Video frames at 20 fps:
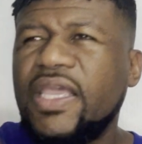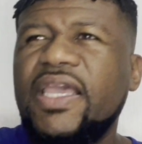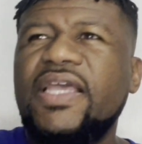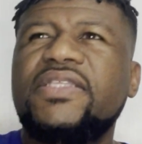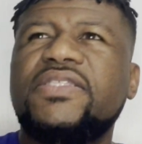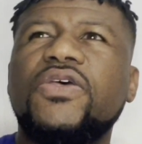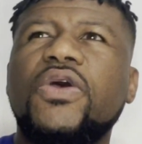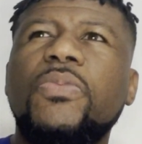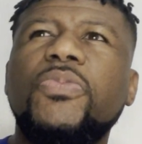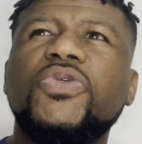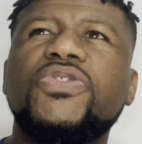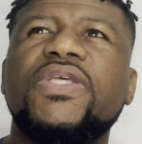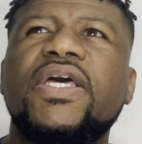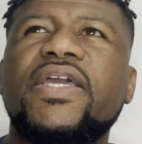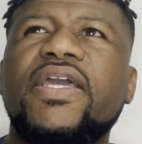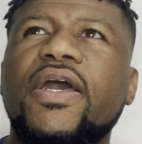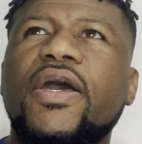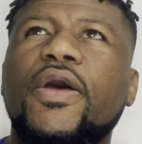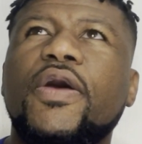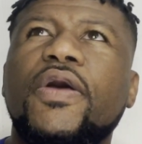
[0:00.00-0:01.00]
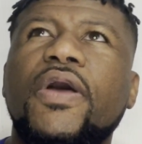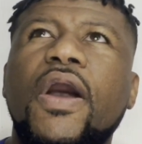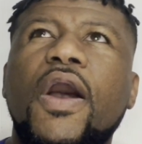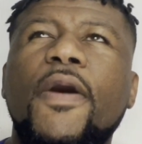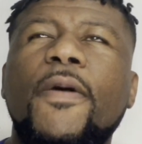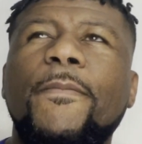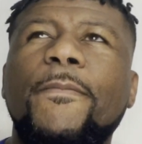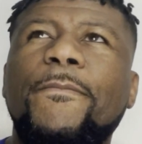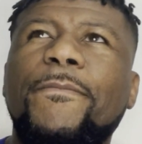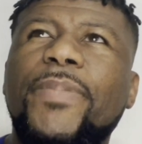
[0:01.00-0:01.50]
it's almost like
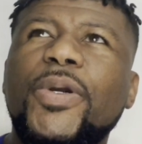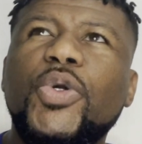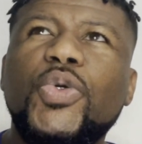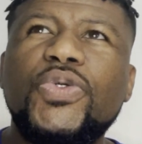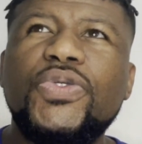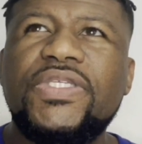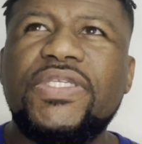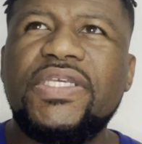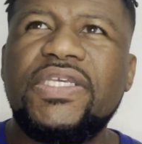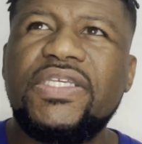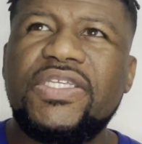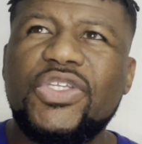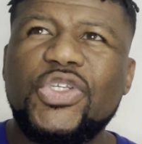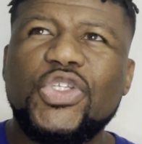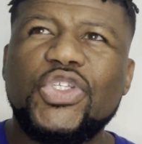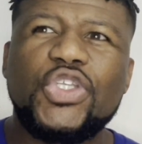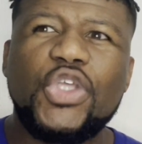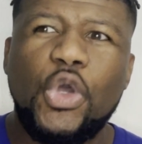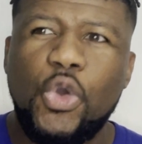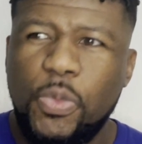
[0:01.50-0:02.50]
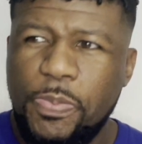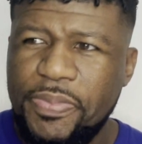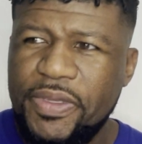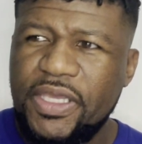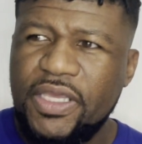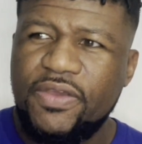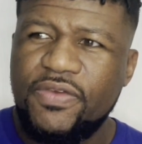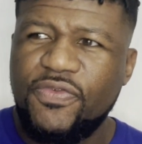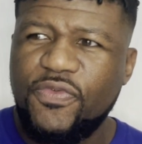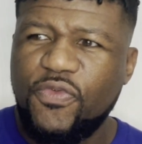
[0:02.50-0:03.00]
a boozy,
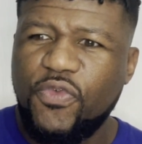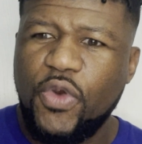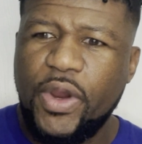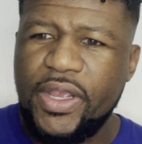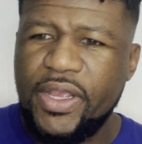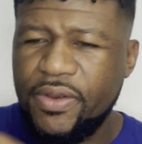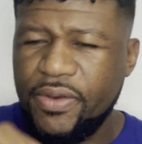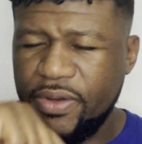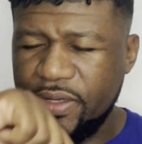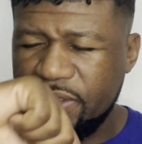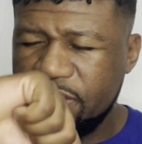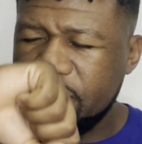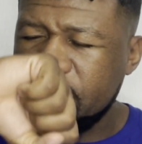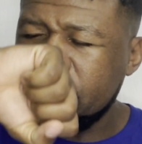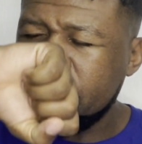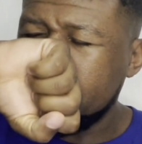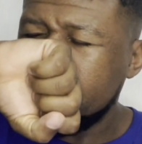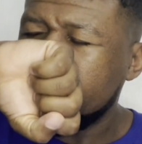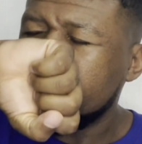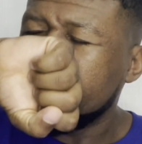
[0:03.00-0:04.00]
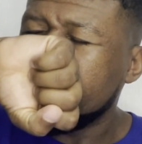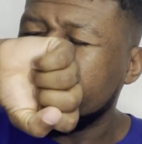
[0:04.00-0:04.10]
soapy fragrance.